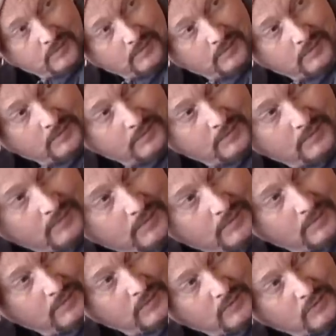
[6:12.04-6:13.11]
Okay.
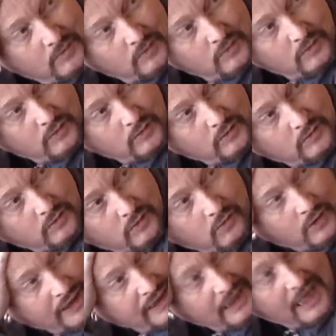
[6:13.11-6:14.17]
All right.
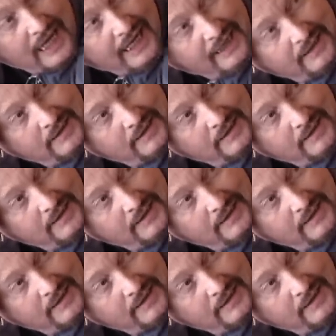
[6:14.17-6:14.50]
Quite a lot.